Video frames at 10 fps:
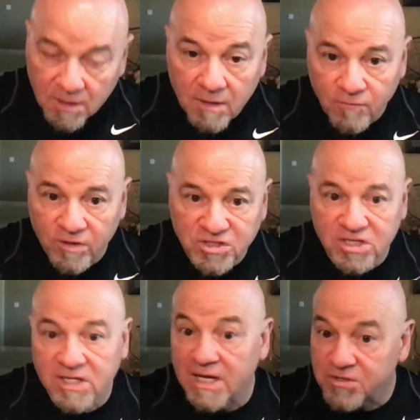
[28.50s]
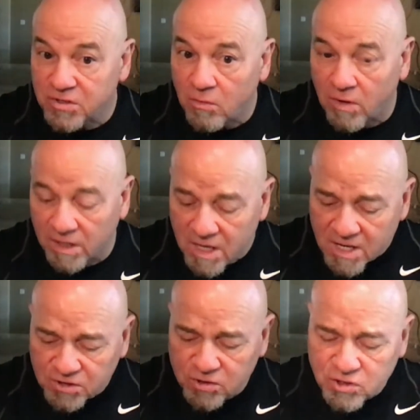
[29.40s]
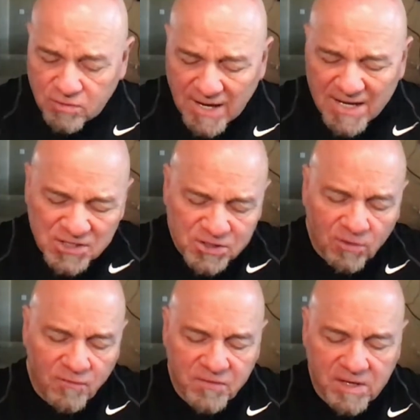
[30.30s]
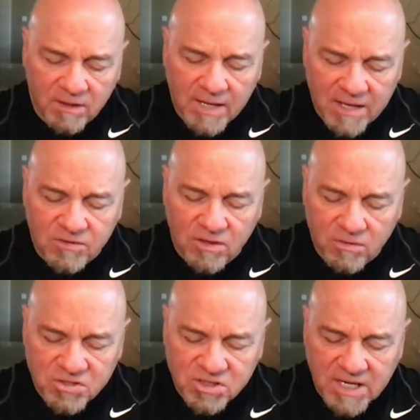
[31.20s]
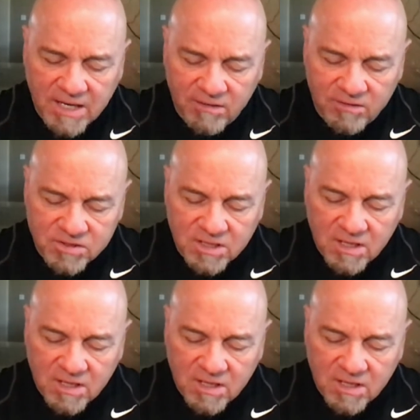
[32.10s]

Phrygian, and so on. So you kind of still feel like those scales